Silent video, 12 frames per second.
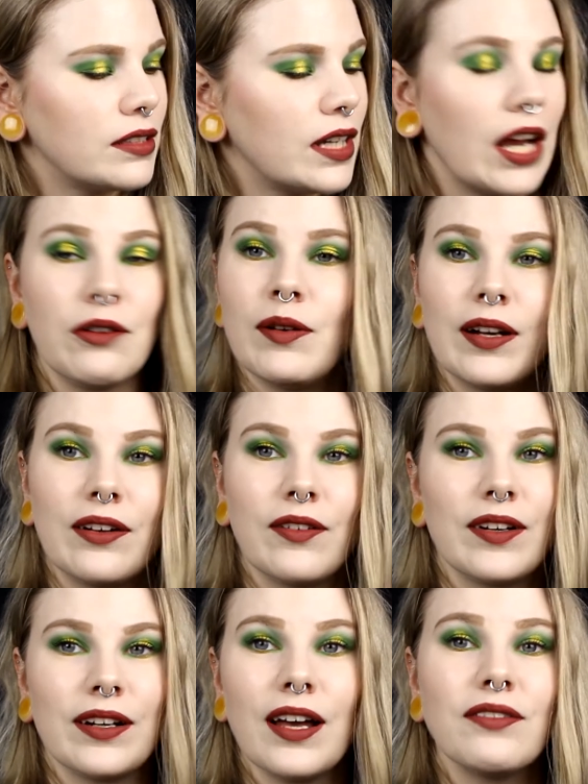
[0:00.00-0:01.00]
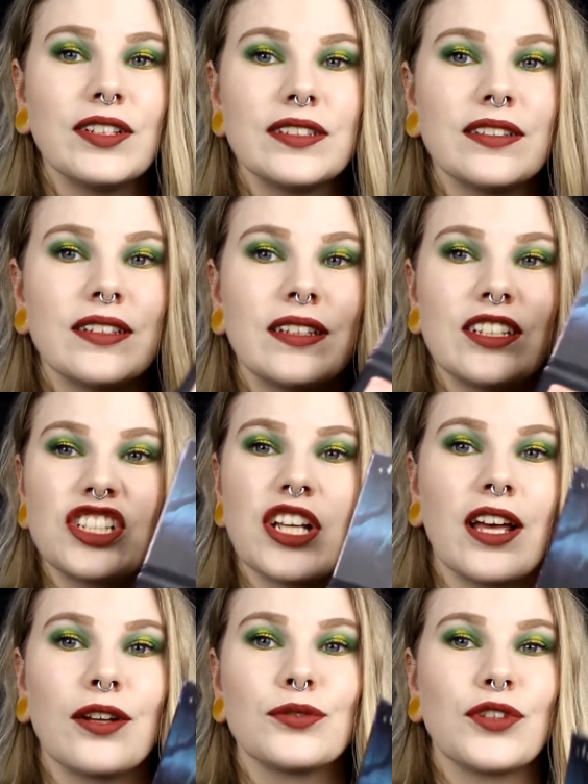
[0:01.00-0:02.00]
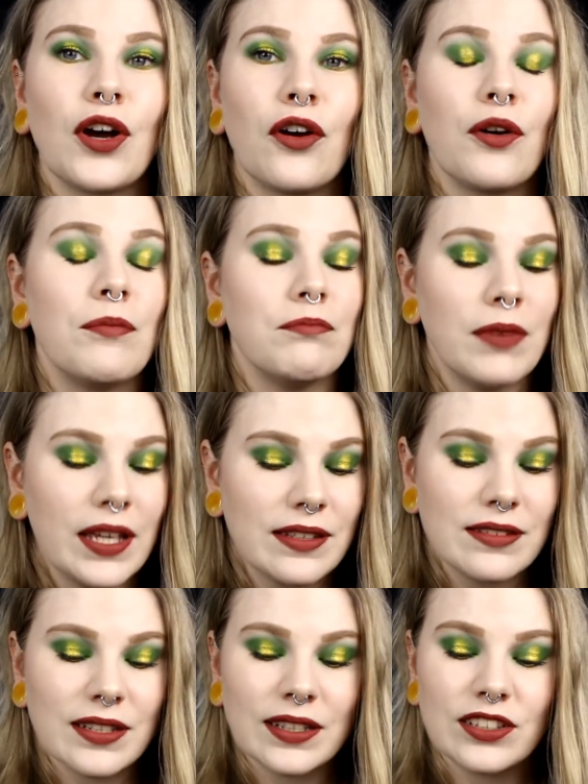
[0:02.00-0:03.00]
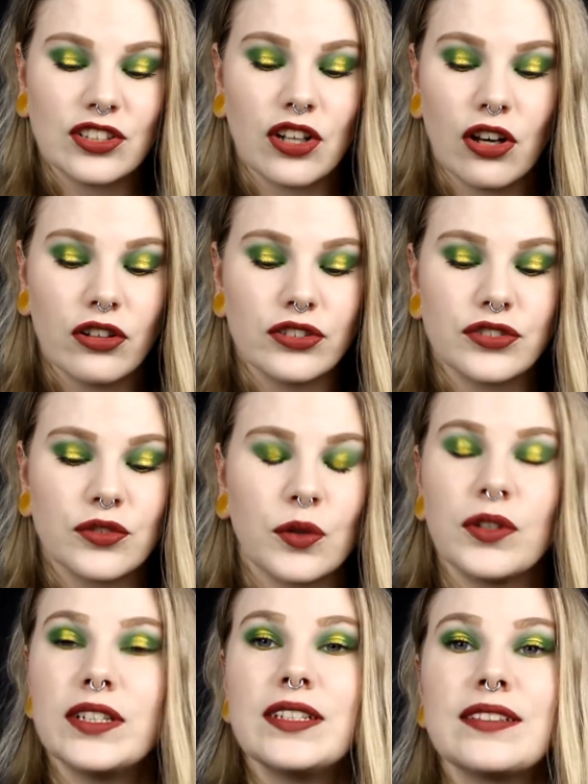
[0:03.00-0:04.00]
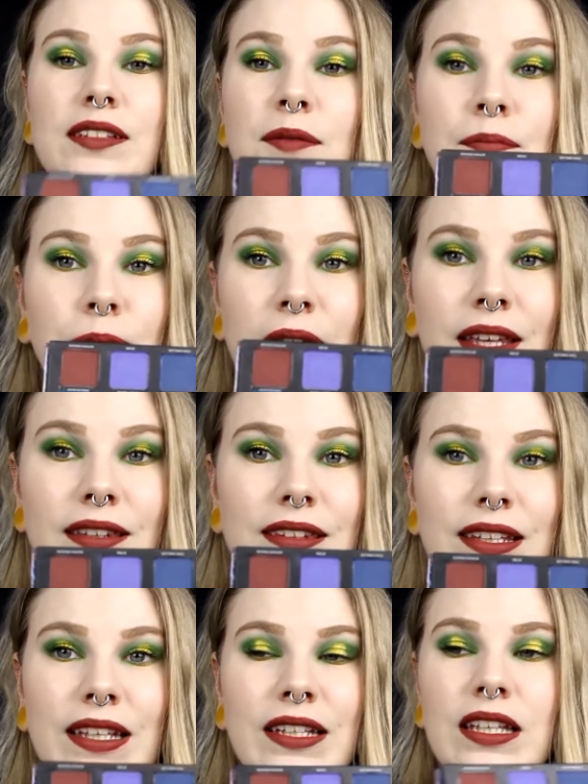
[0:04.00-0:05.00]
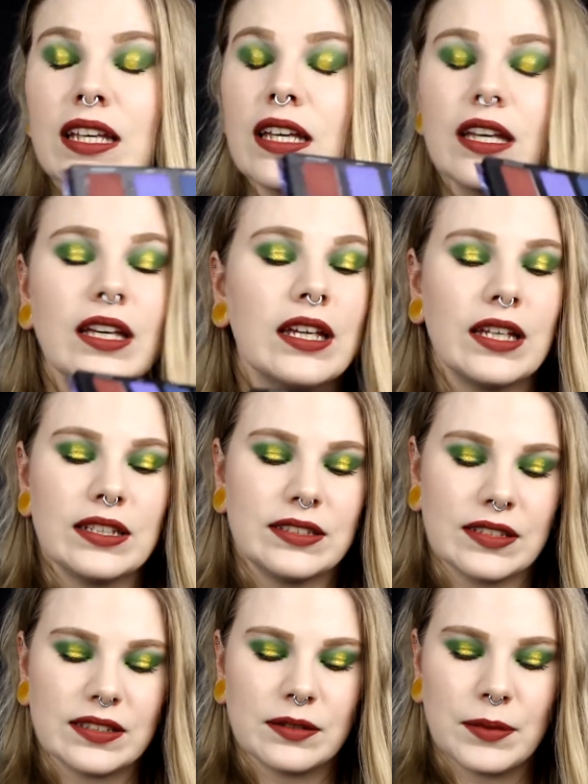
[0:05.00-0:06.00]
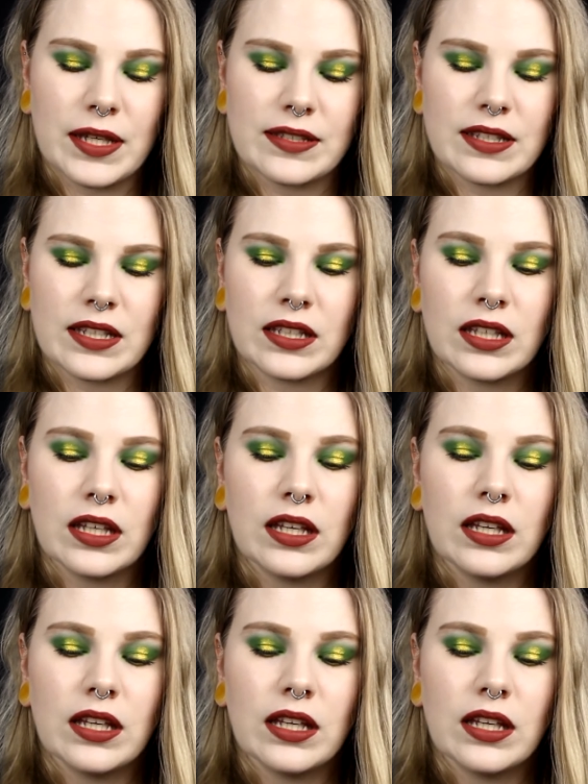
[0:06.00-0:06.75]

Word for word: I really, really love it. The shadows are amazing. The color story is amazing. It's just amazing.